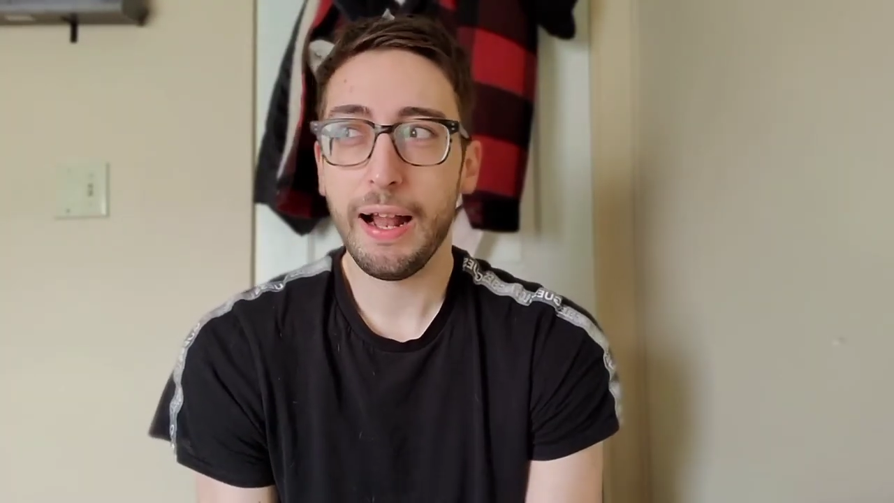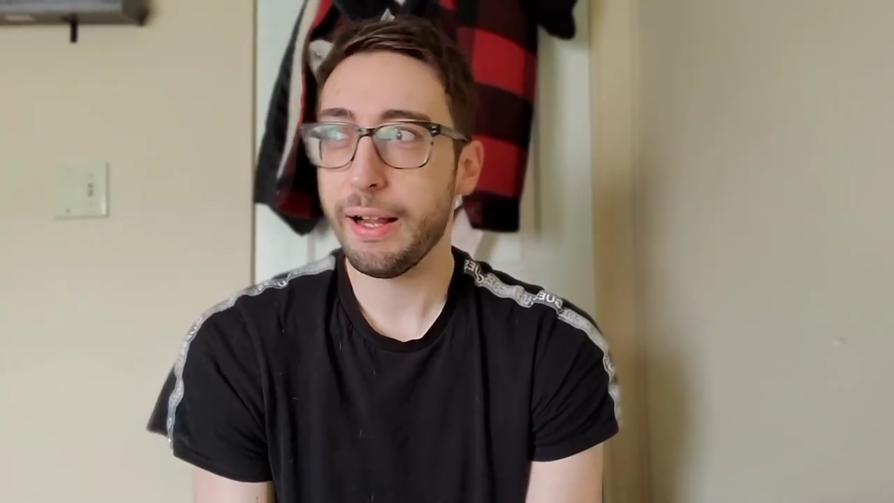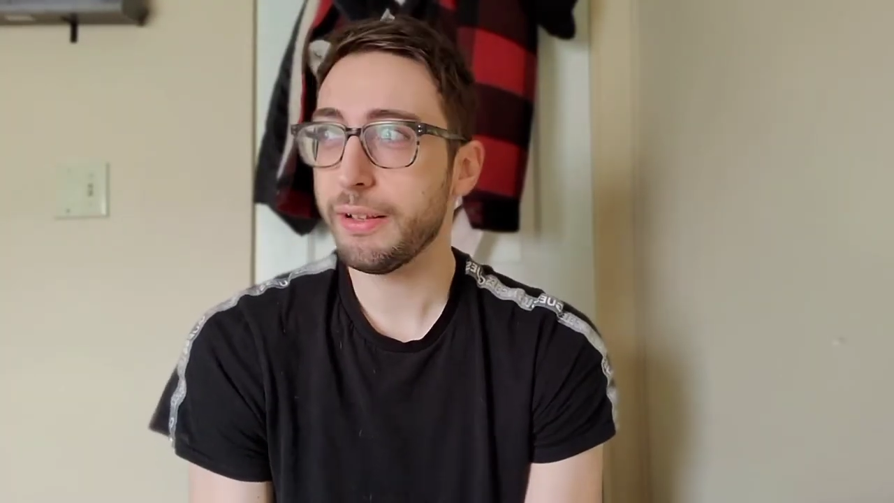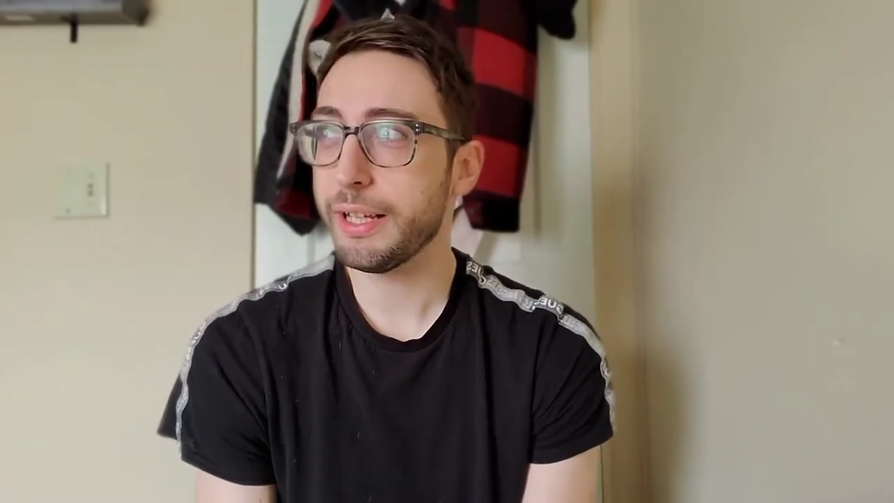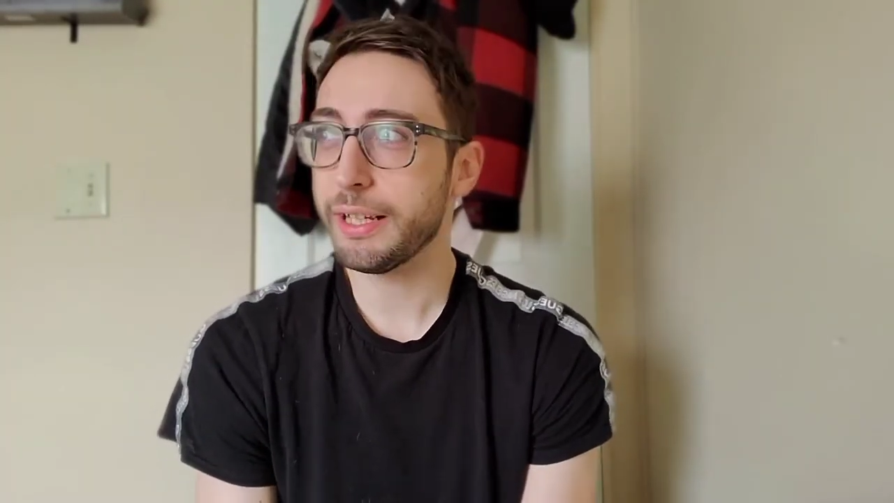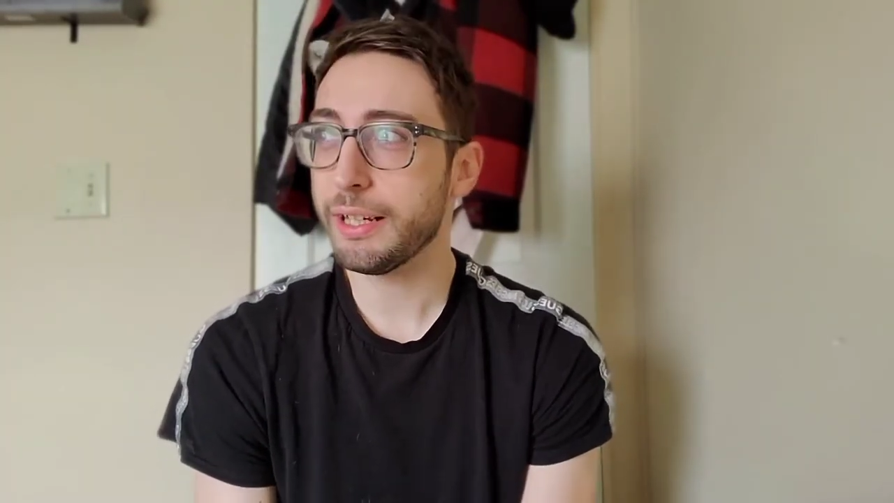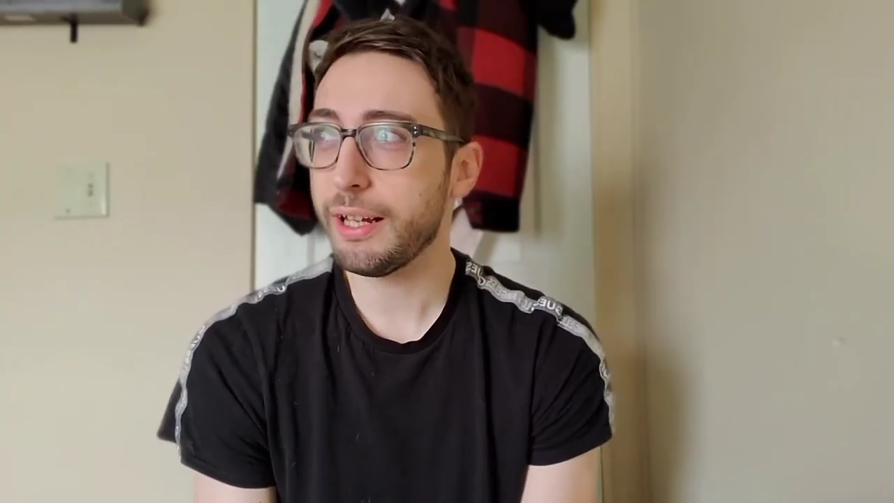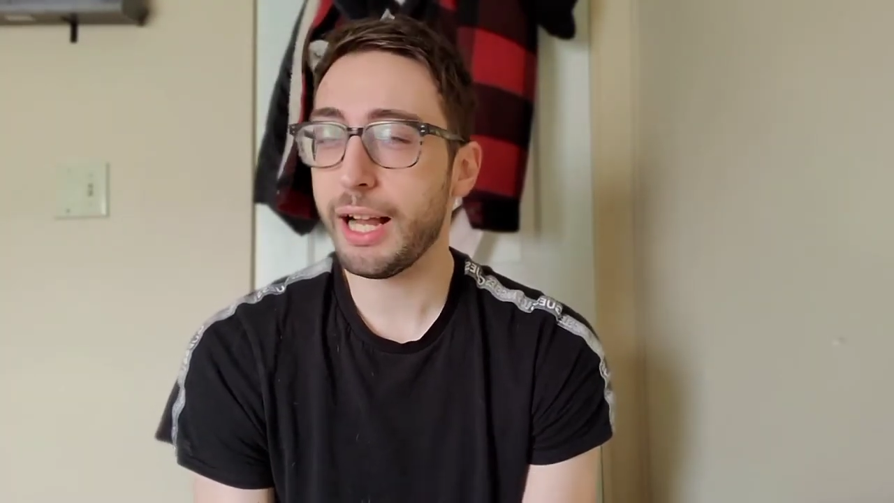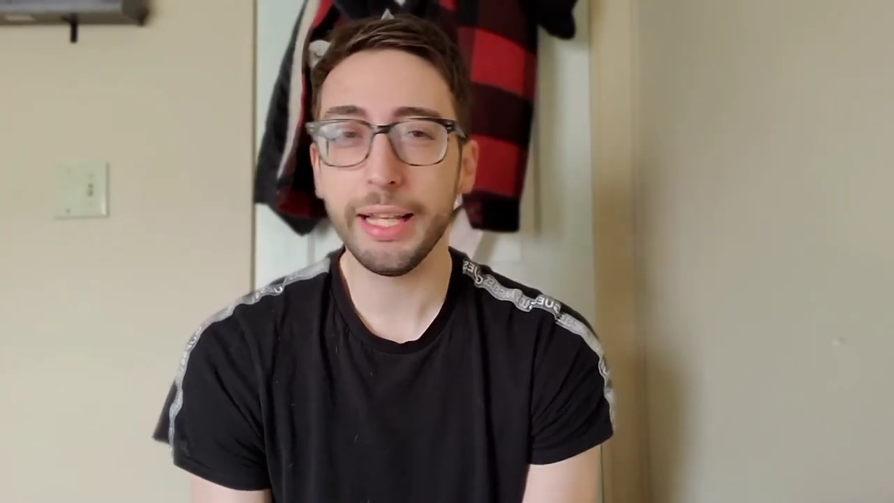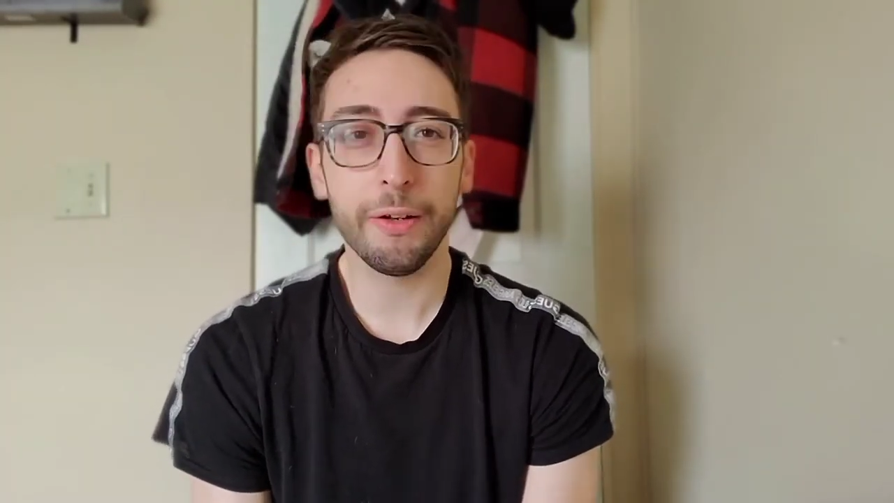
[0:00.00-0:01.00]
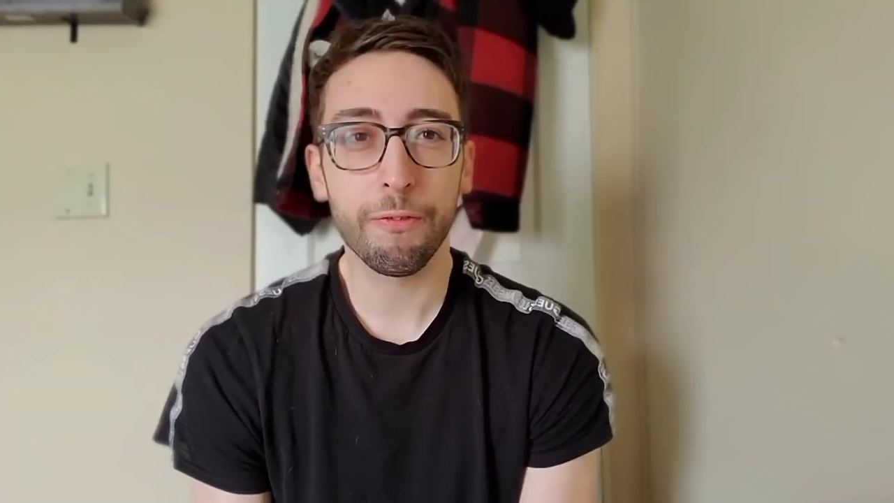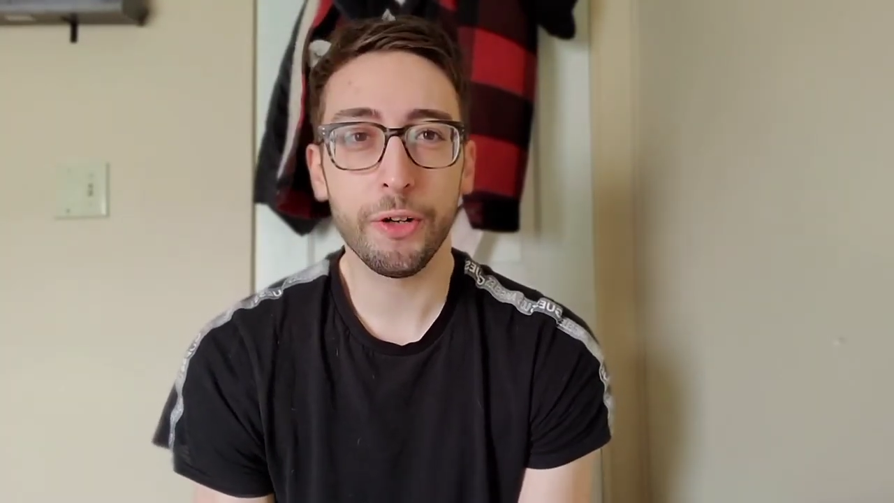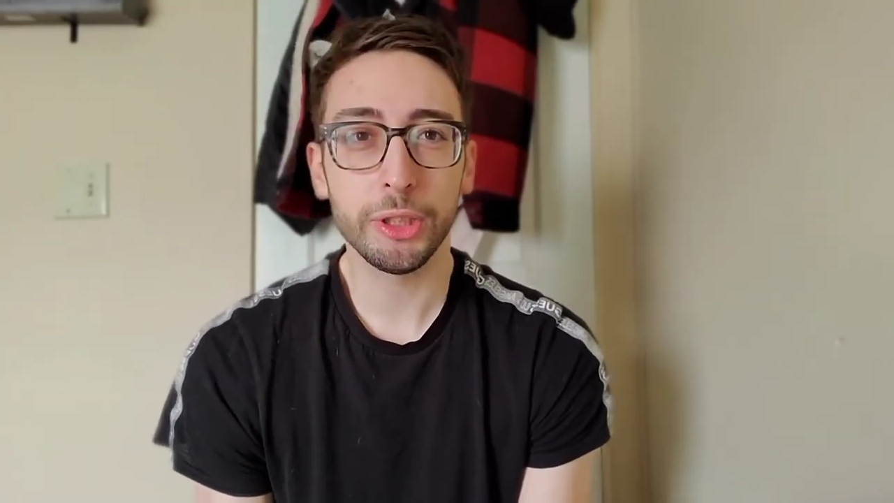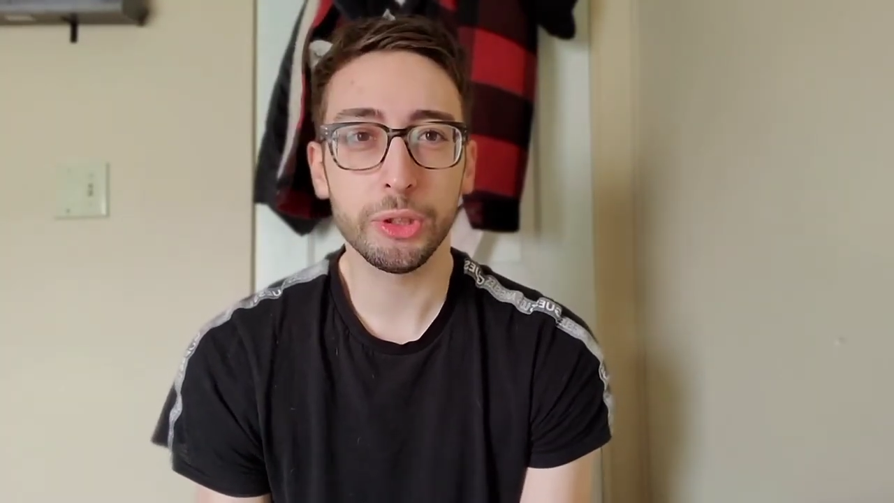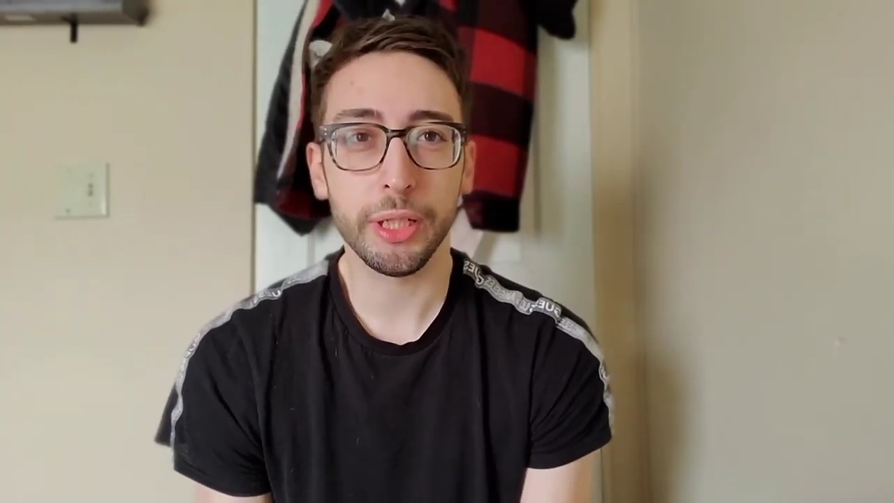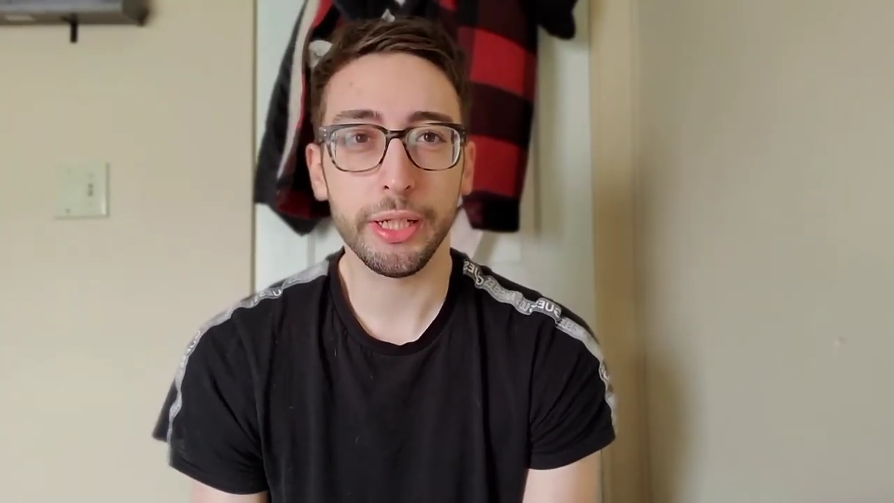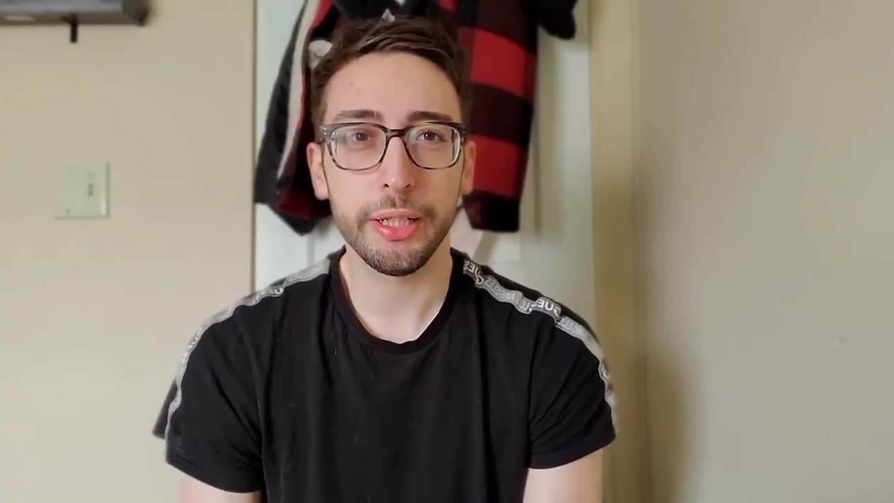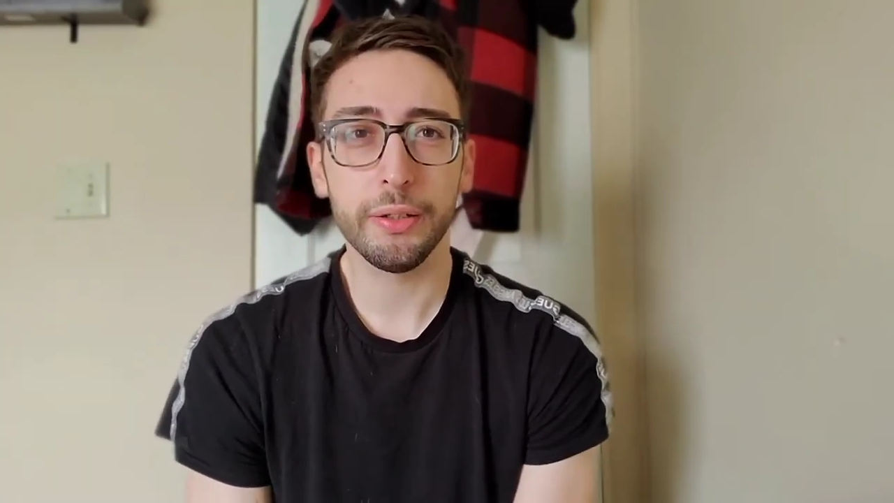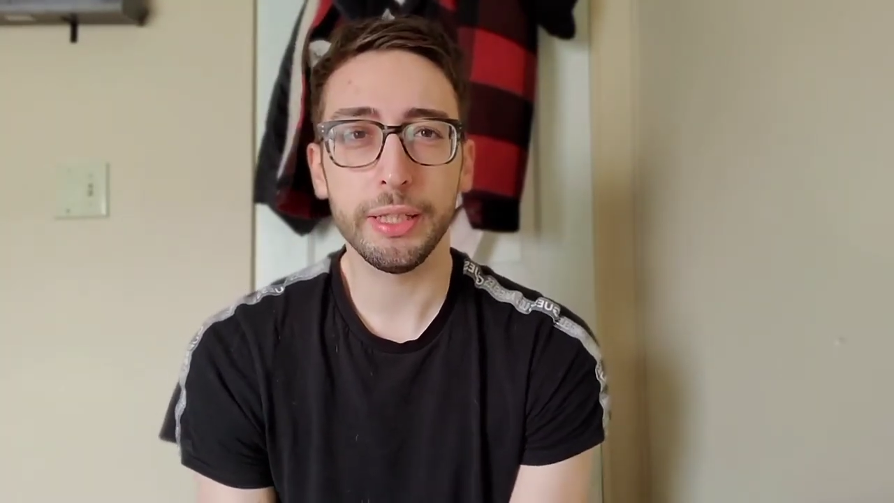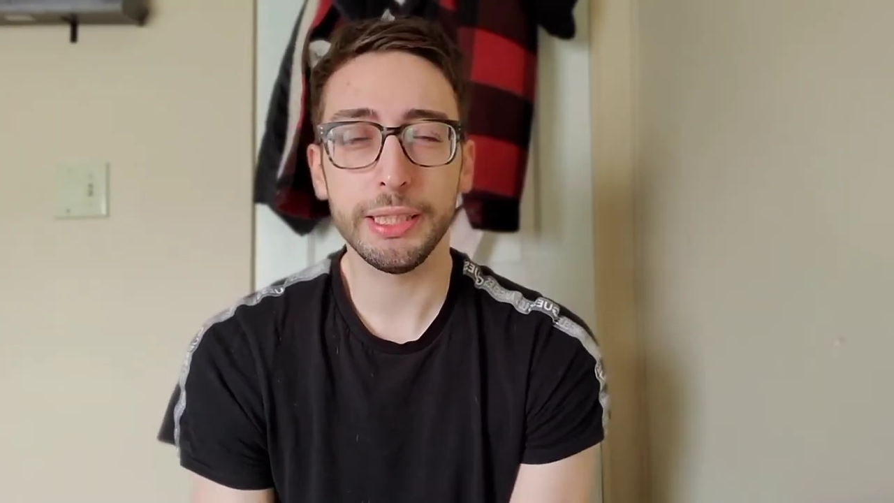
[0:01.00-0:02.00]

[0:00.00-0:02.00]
I like i get frustrated you know it,